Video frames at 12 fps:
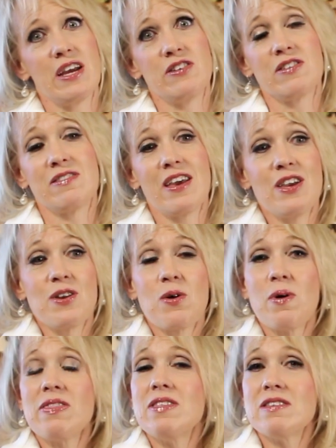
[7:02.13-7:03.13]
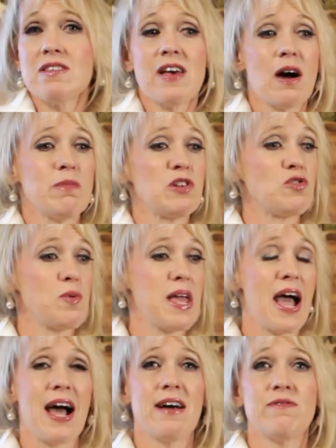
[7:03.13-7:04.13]
and just say, you know what, this is how much we
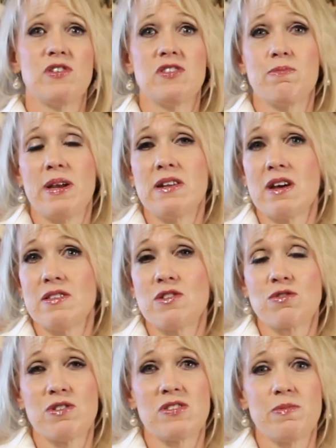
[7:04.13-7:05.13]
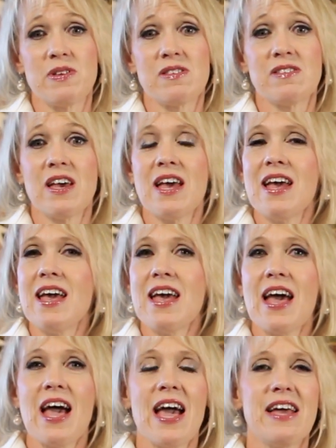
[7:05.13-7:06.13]
have to spend on this Christmas.
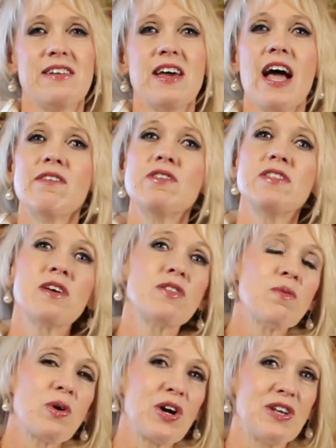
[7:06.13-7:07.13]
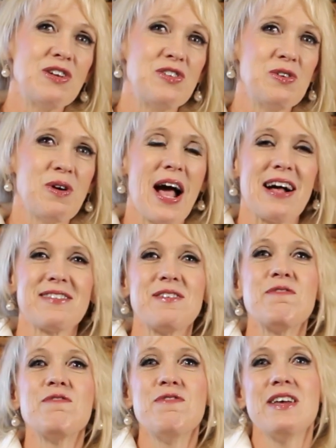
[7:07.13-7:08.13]
And everything that we're going to do has to
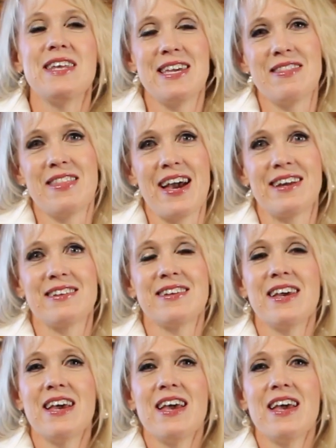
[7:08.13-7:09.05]
fit in that.